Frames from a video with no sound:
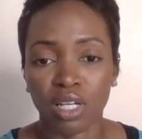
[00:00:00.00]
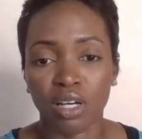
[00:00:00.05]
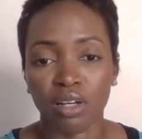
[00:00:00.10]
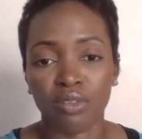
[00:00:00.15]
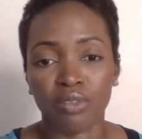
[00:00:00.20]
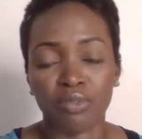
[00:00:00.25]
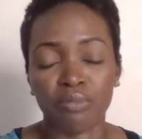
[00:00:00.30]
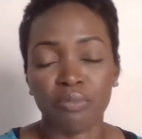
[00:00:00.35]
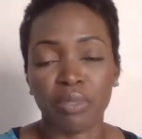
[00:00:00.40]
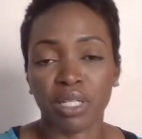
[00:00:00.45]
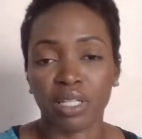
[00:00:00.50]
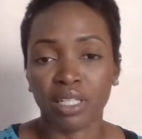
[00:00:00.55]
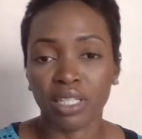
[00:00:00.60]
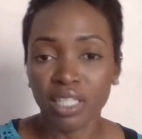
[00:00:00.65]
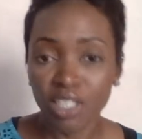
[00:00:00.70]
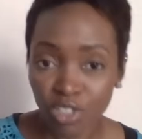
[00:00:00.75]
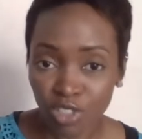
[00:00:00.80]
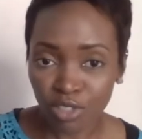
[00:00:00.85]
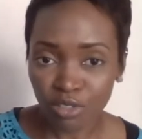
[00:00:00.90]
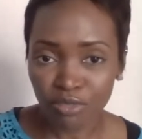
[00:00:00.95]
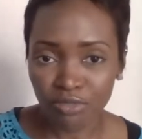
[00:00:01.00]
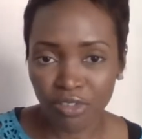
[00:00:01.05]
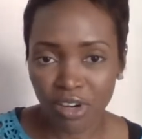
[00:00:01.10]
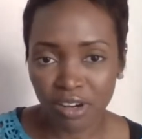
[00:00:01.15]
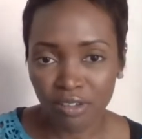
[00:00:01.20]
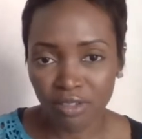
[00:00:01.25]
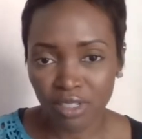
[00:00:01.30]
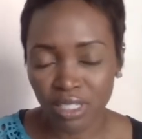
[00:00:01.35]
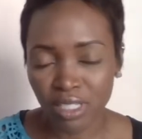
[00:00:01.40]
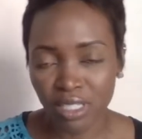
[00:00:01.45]
of Middle Eastern
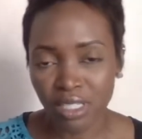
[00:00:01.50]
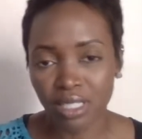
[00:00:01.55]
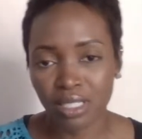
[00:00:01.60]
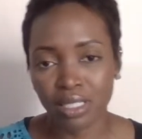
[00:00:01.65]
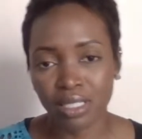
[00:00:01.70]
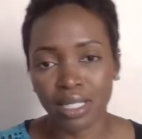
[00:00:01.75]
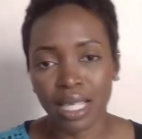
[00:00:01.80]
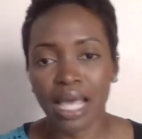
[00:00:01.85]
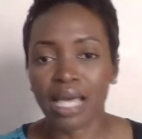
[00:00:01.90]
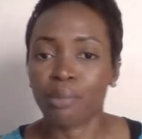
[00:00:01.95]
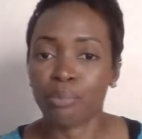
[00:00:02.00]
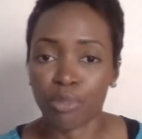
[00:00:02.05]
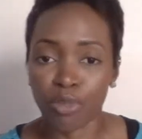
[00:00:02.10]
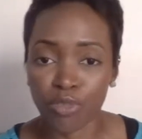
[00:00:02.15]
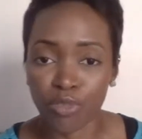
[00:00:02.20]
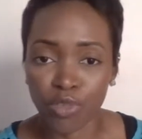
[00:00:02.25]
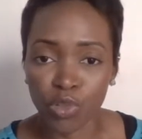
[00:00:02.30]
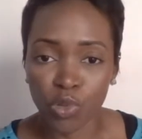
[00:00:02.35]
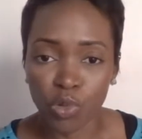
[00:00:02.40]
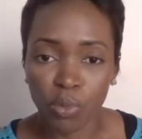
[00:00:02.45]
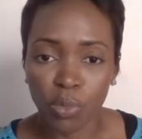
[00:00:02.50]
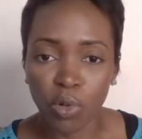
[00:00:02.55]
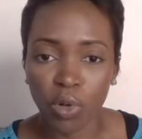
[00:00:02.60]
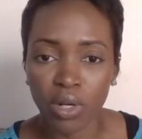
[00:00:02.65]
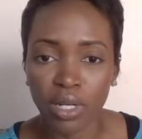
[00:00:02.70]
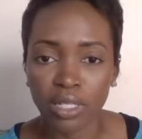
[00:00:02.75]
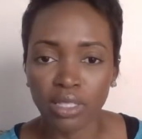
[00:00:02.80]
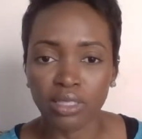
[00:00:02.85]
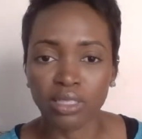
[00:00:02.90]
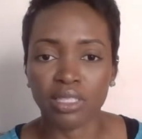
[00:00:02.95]
fragrances and perfume
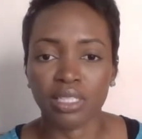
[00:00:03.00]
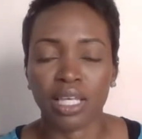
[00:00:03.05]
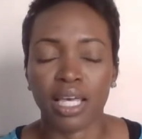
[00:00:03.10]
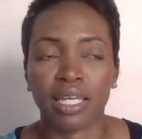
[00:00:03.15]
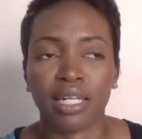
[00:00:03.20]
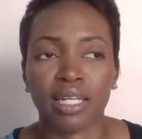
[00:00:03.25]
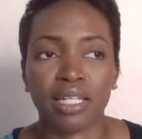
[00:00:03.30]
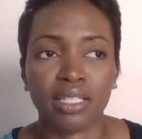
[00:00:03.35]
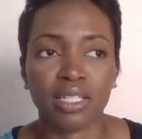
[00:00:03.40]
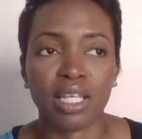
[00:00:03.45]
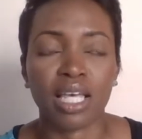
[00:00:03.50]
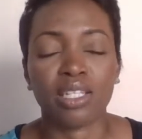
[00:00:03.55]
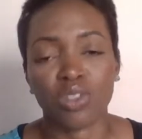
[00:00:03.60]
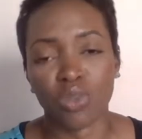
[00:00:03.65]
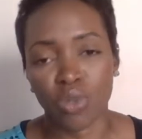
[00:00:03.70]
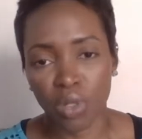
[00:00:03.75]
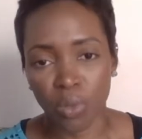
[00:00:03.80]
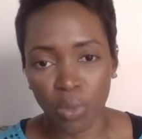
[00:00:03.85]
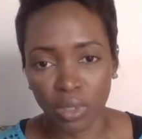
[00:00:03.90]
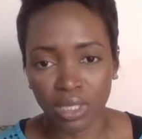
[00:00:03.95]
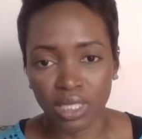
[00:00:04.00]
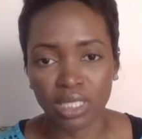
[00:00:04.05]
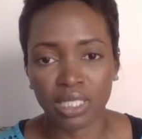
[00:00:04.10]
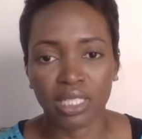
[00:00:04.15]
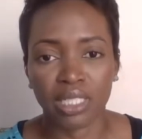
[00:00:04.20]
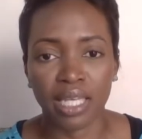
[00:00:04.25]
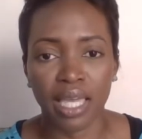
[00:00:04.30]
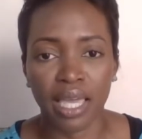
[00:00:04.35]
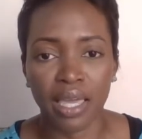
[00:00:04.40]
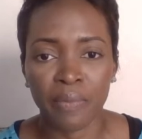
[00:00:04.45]
oils. And, and so I wanted to
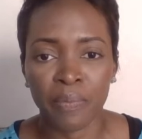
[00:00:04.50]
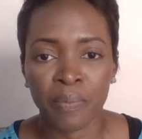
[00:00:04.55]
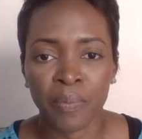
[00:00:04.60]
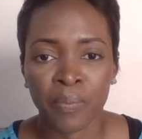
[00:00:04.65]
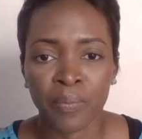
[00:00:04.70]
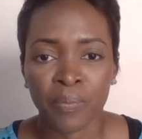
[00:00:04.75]
get,